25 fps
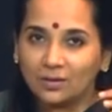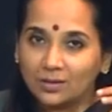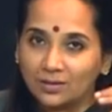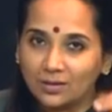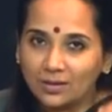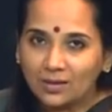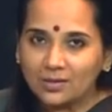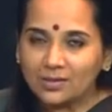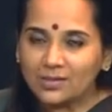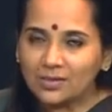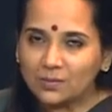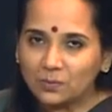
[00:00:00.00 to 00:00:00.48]

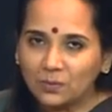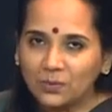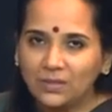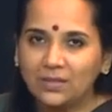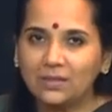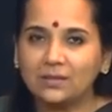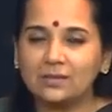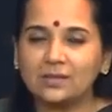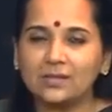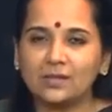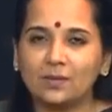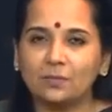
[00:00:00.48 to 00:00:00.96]
does
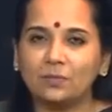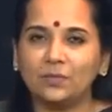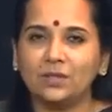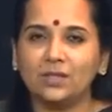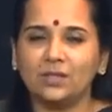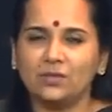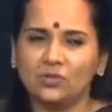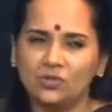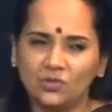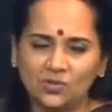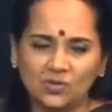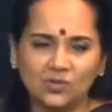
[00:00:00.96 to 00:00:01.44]
mean
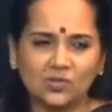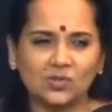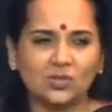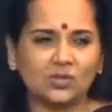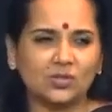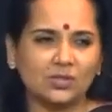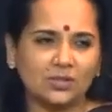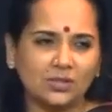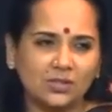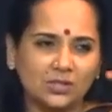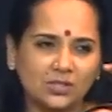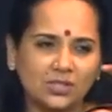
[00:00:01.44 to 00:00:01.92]
something. Just
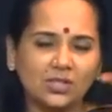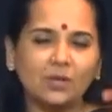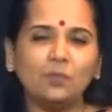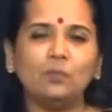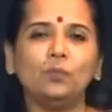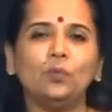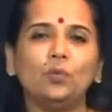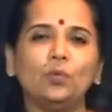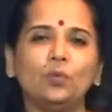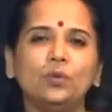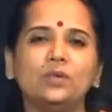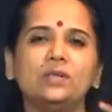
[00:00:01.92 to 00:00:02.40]
the
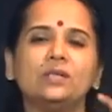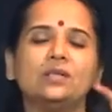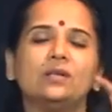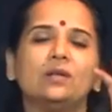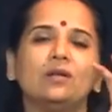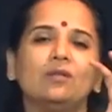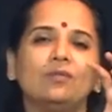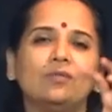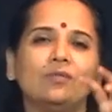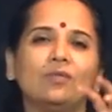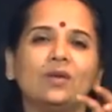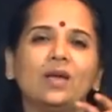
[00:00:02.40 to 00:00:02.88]
tempo
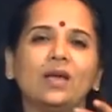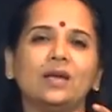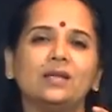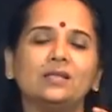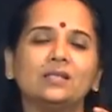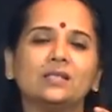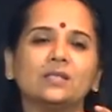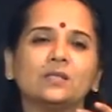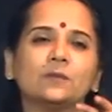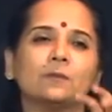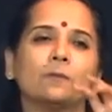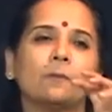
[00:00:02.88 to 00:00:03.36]
itself
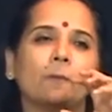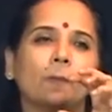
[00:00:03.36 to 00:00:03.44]
has